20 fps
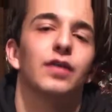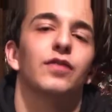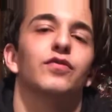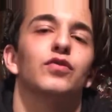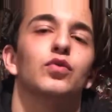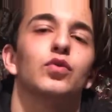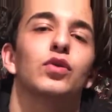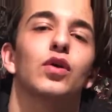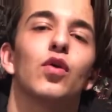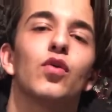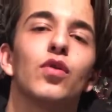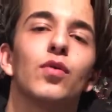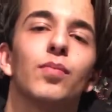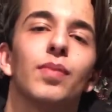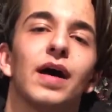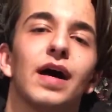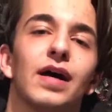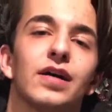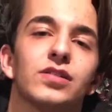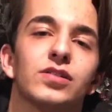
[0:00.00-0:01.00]
If you know the
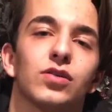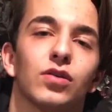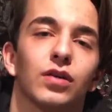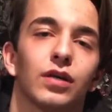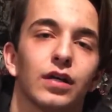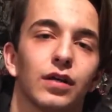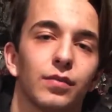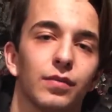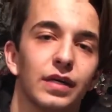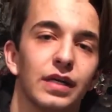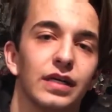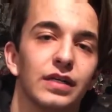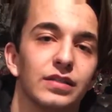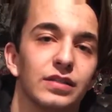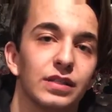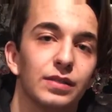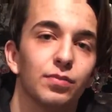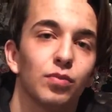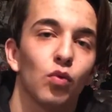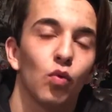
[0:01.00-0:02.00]
bass are going to be in
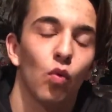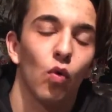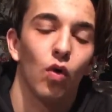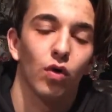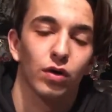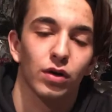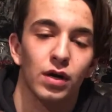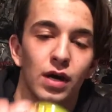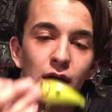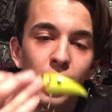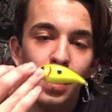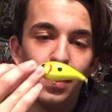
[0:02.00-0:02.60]
deeper water,